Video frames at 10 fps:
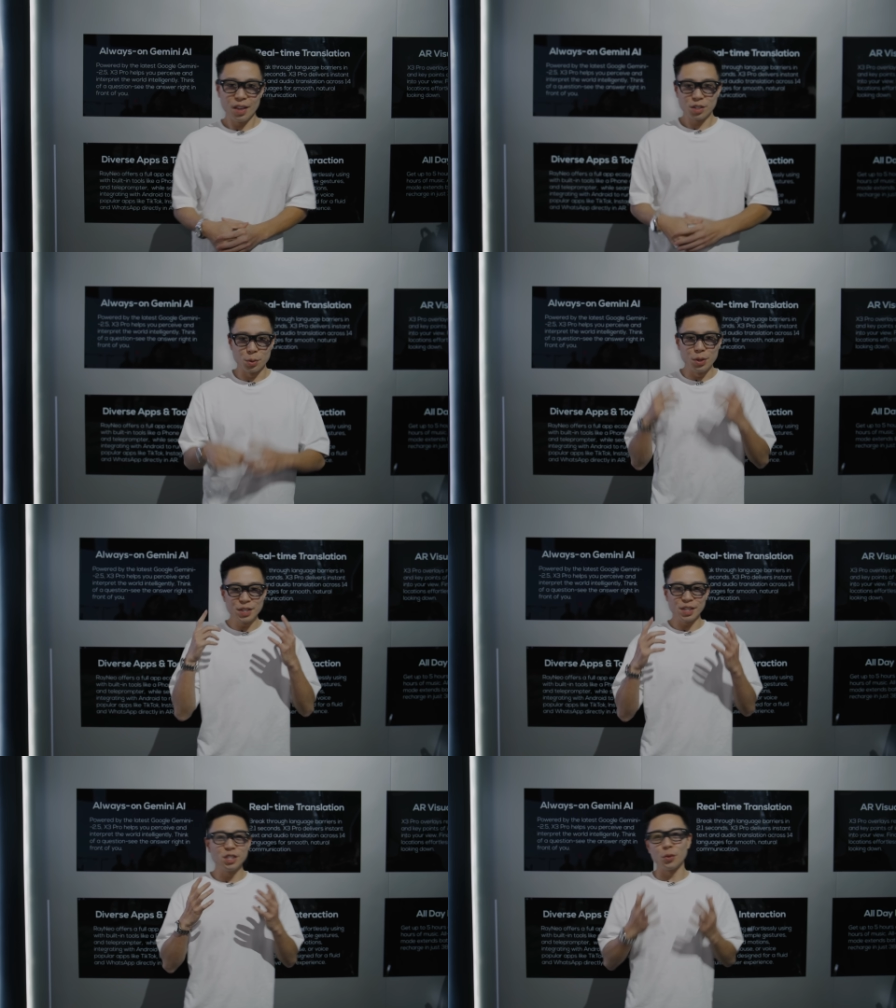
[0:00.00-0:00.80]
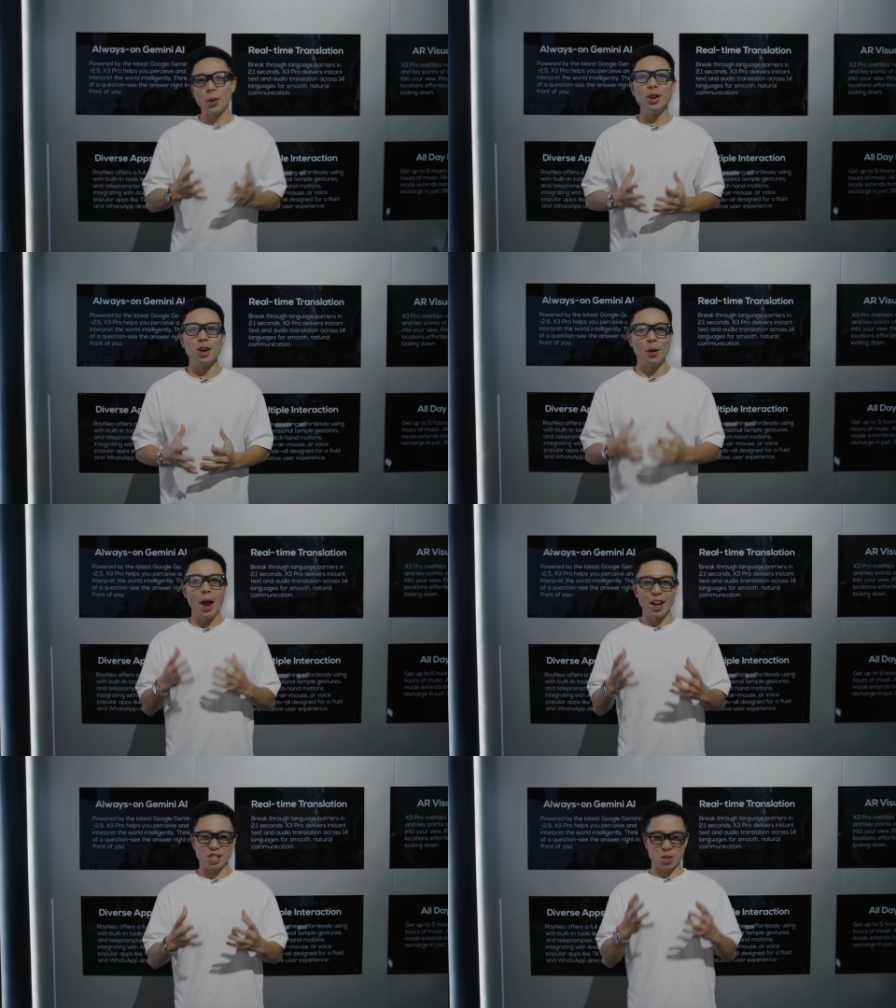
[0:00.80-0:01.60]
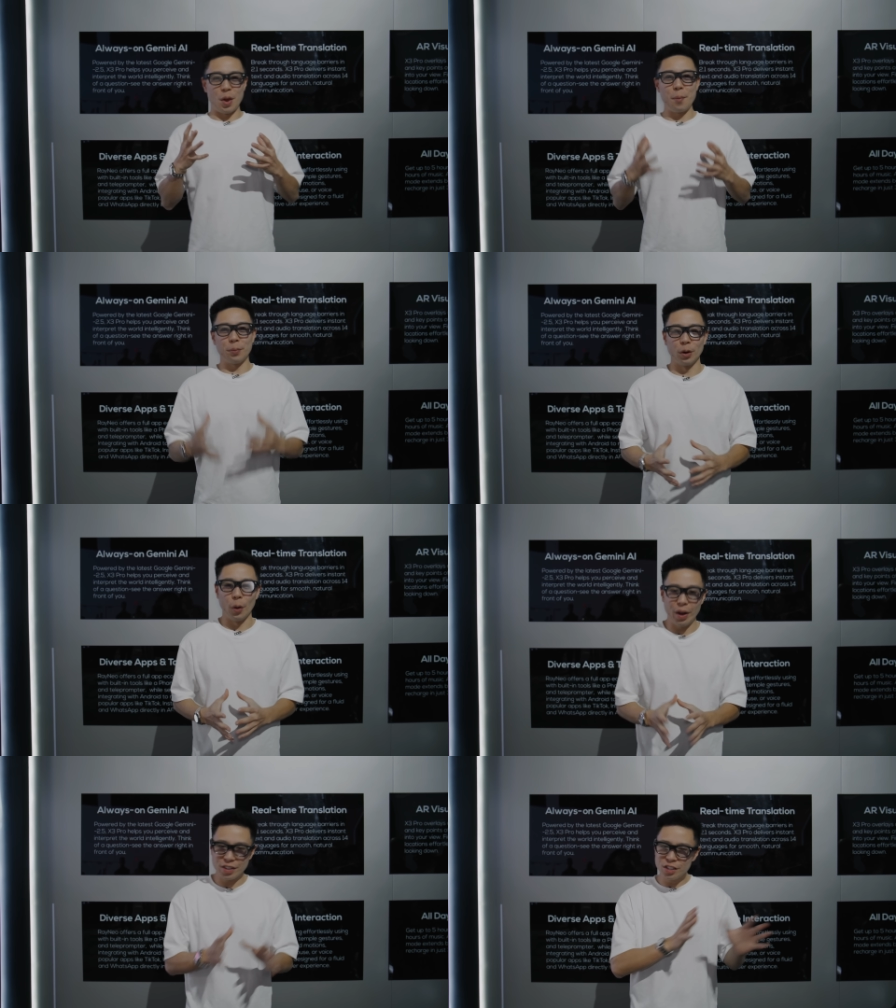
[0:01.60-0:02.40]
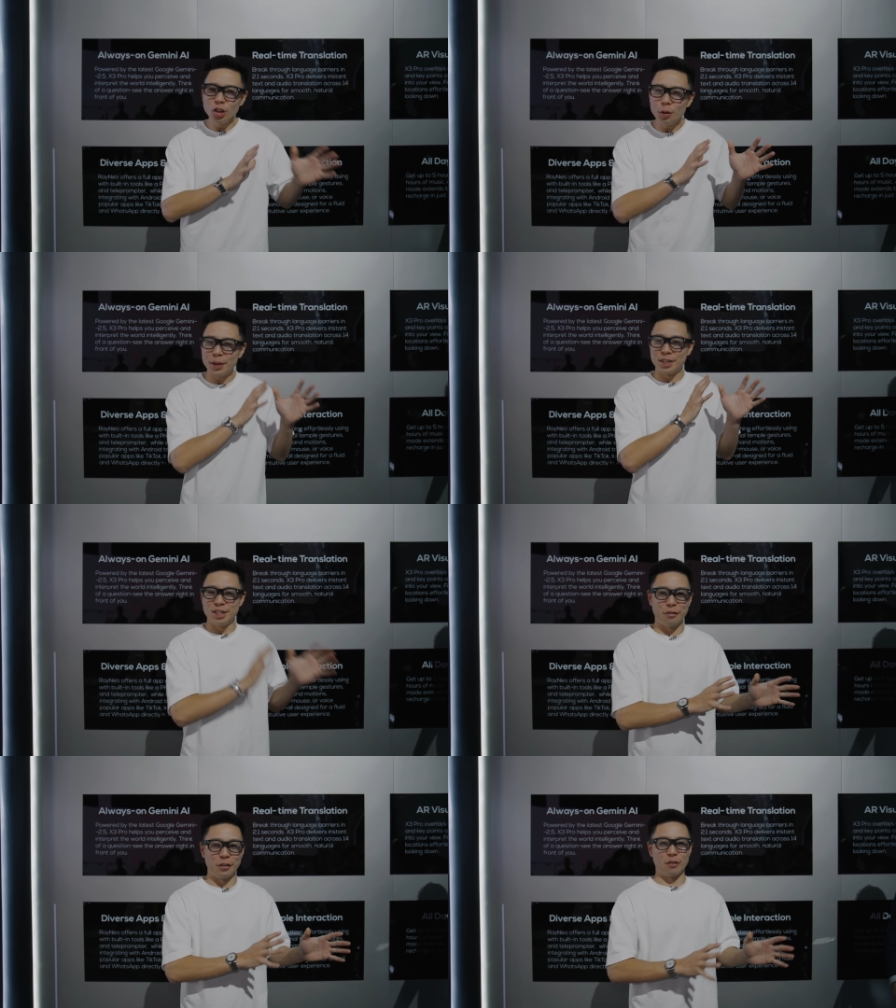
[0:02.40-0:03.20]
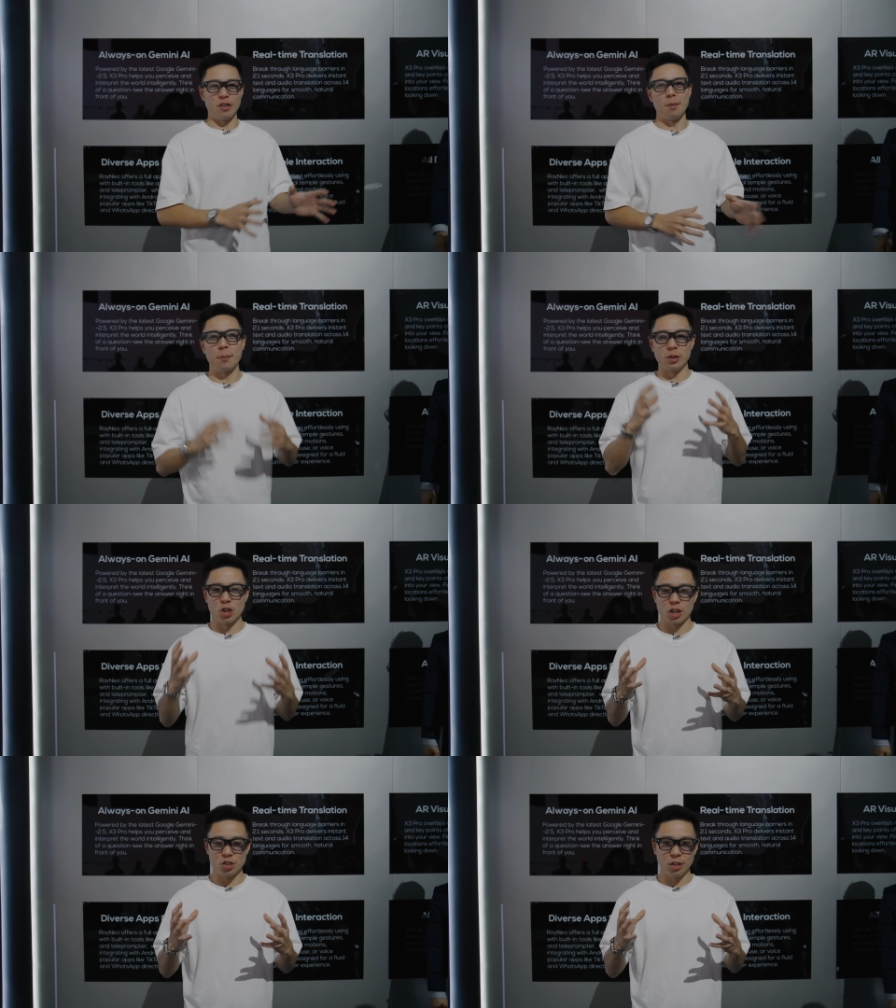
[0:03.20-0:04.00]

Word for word: So this is a RayNeo X3 Pro, and it's a little bit different from a projection